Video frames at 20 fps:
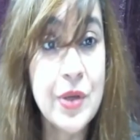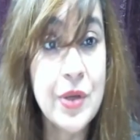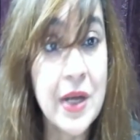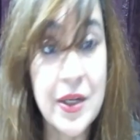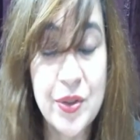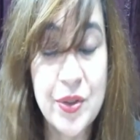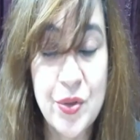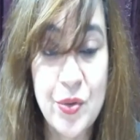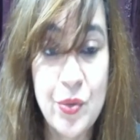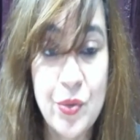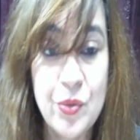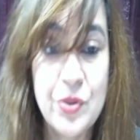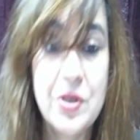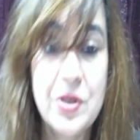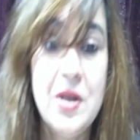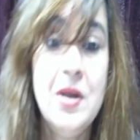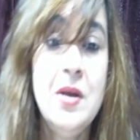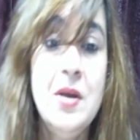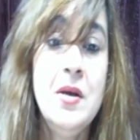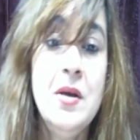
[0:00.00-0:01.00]
cutthroat
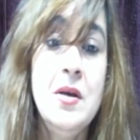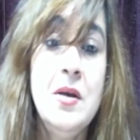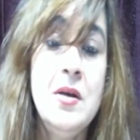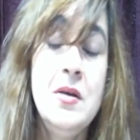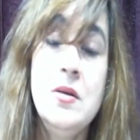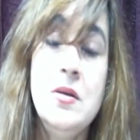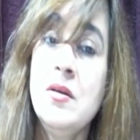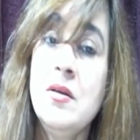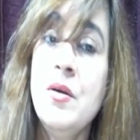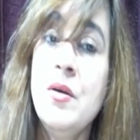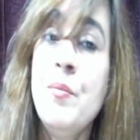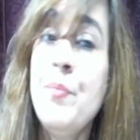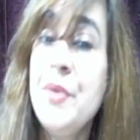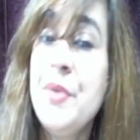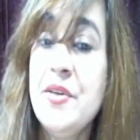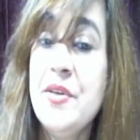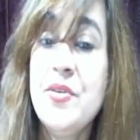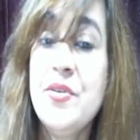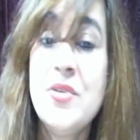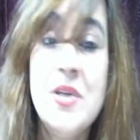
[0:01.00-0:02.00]

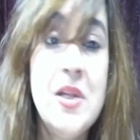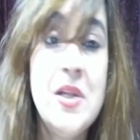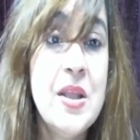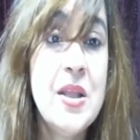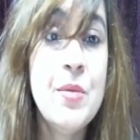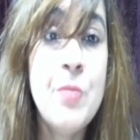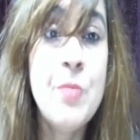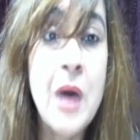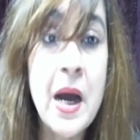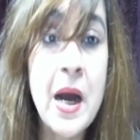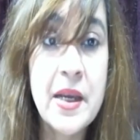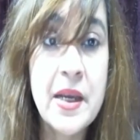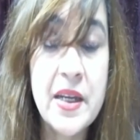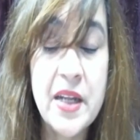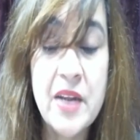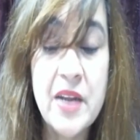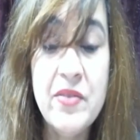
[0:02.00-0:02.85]
competition in the market,